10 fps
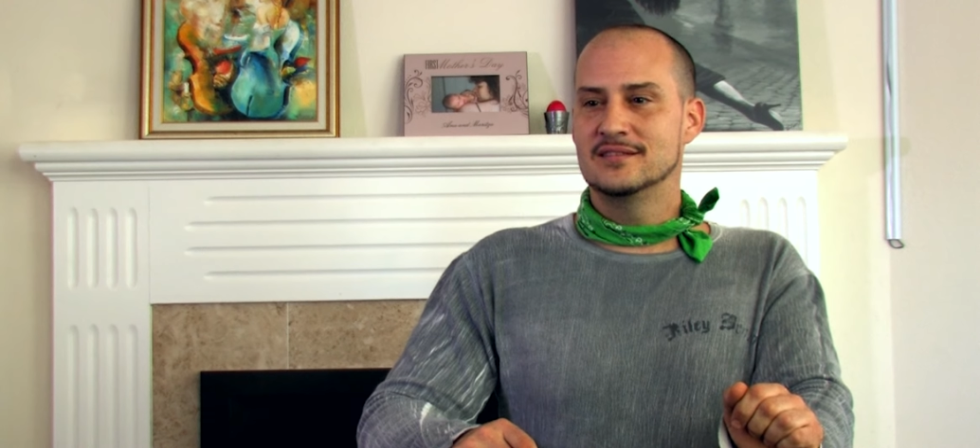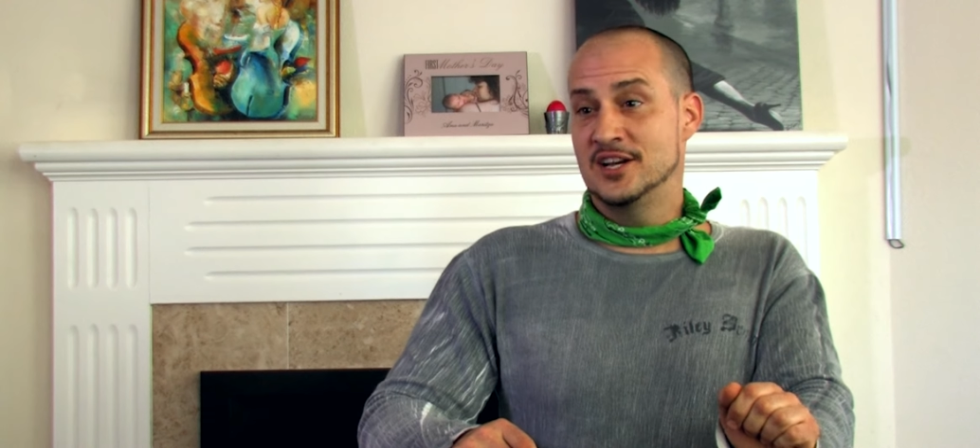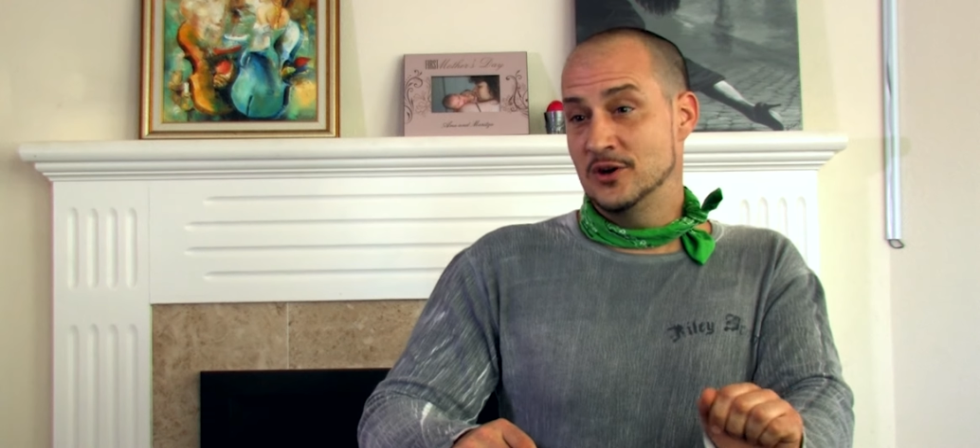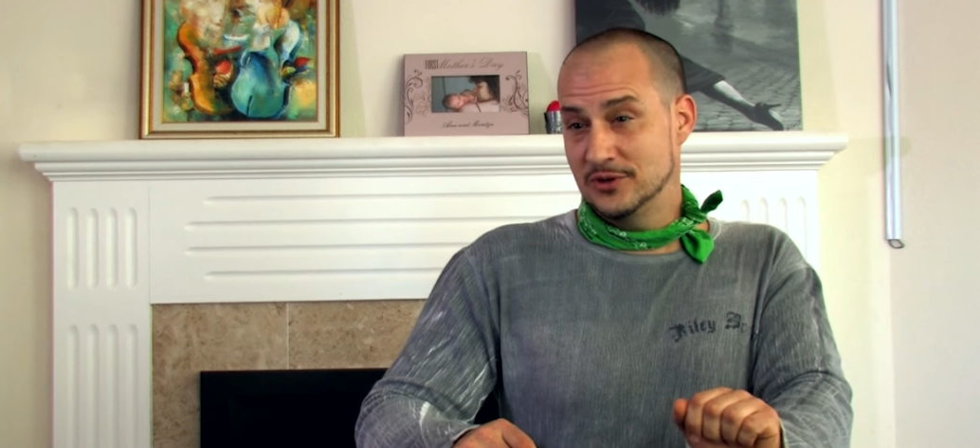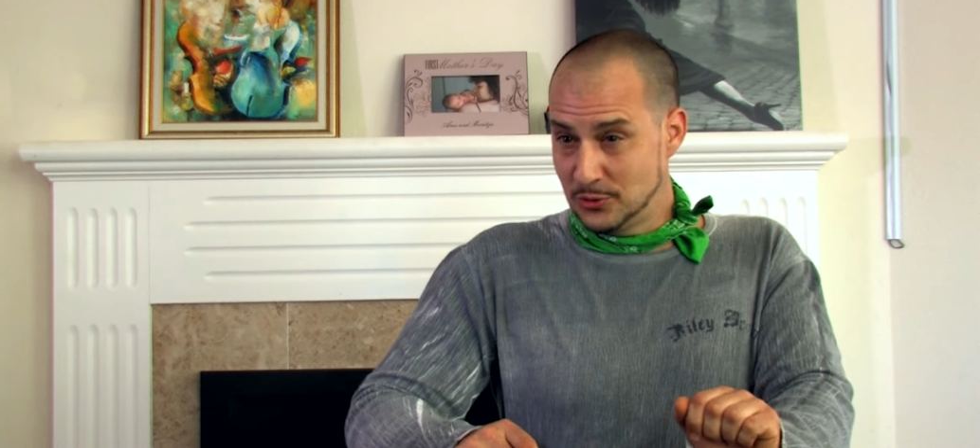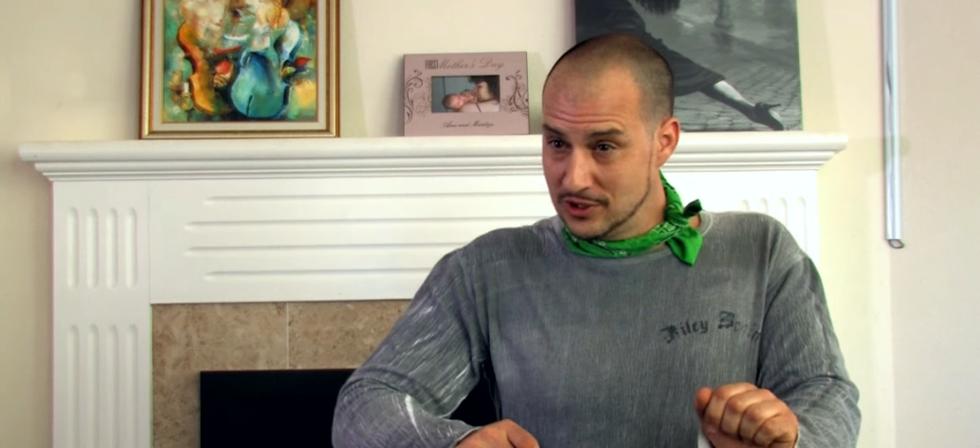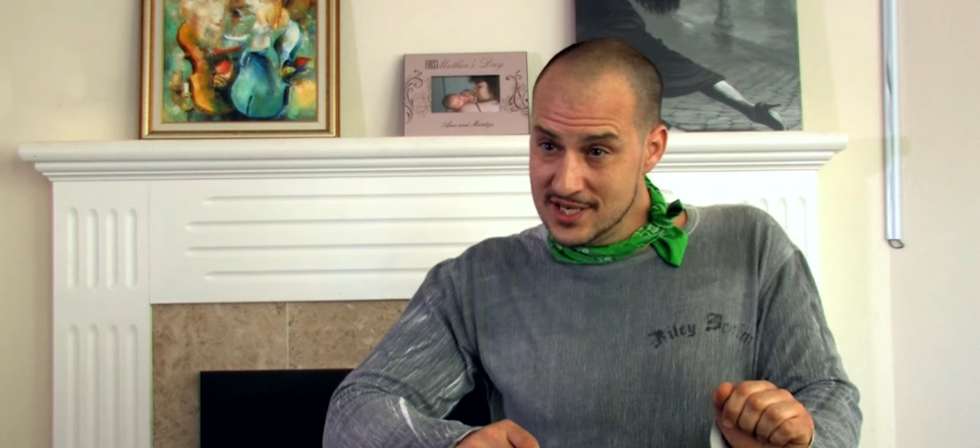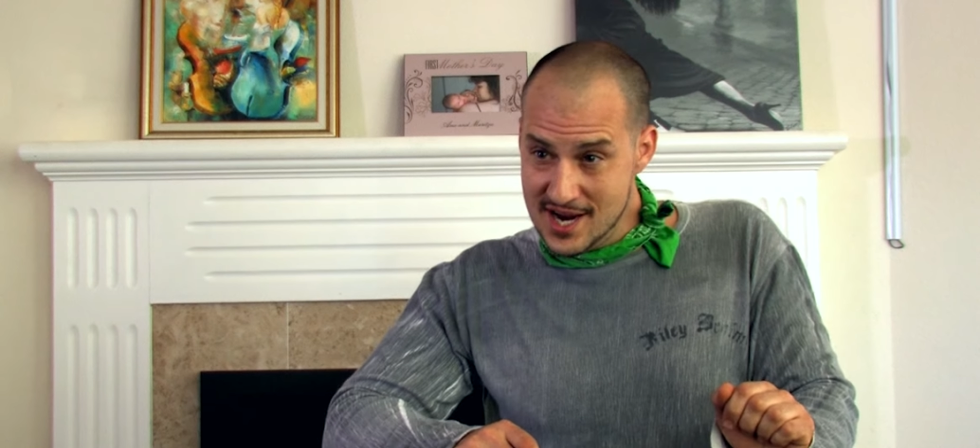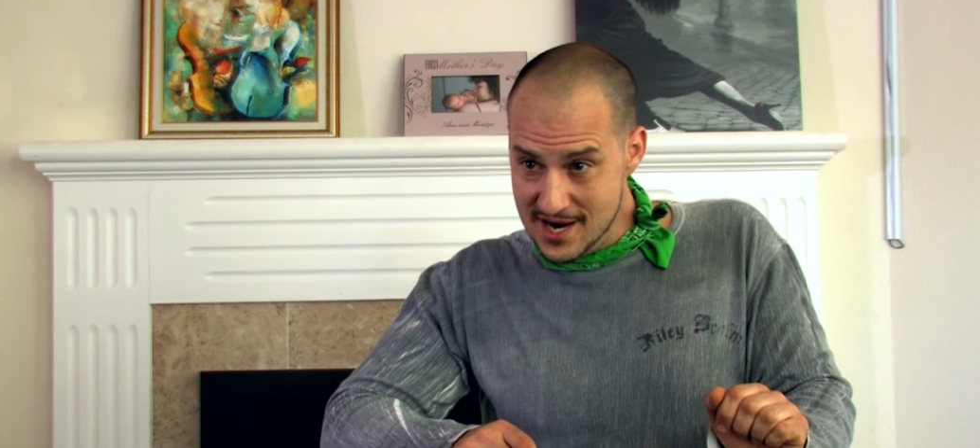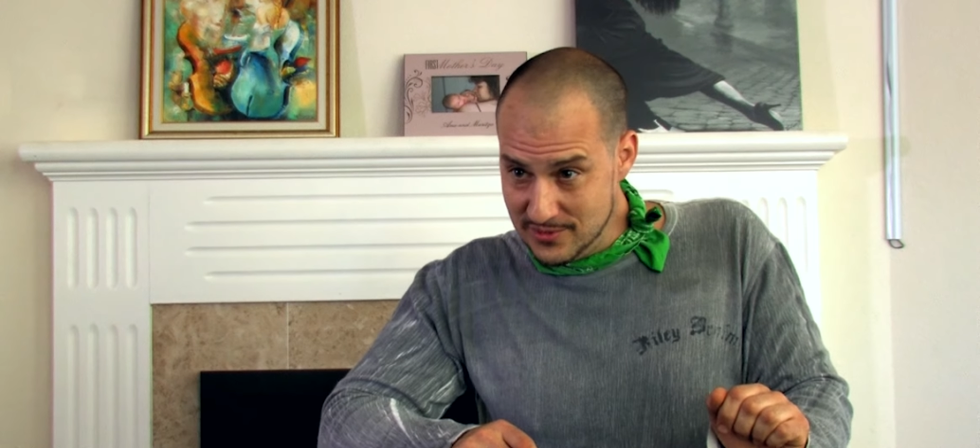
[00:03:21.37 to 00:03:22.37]
I know what the word
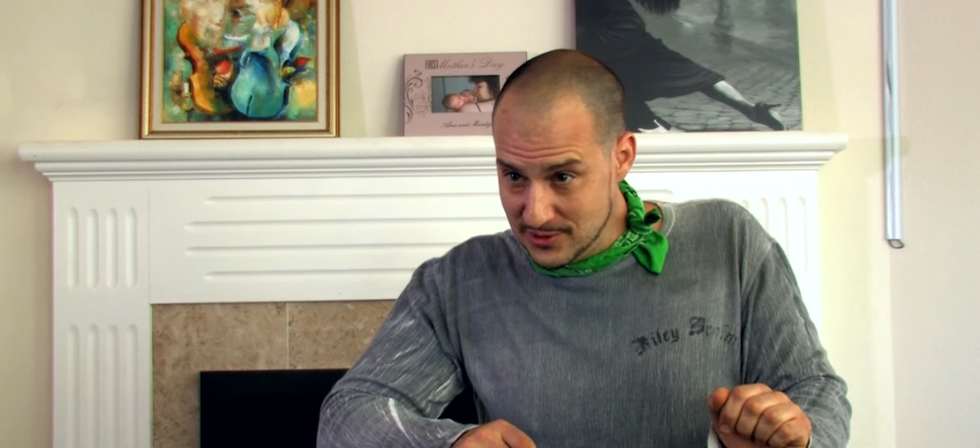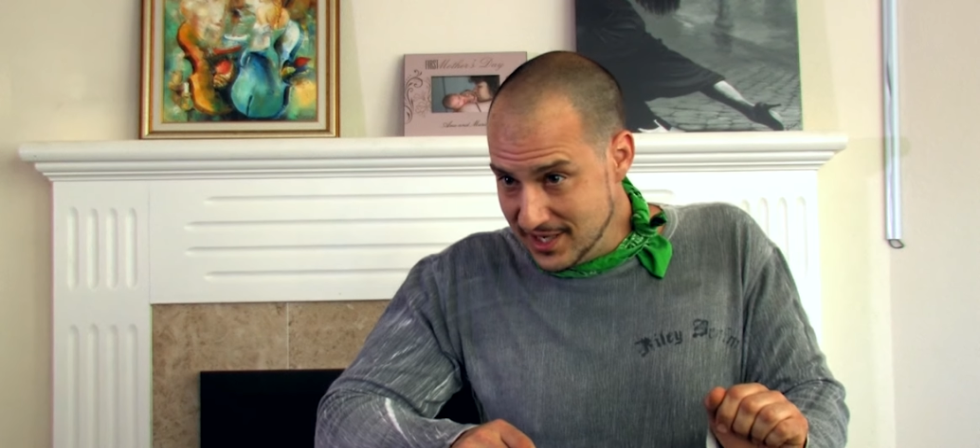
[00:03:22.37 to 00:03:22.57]
timbre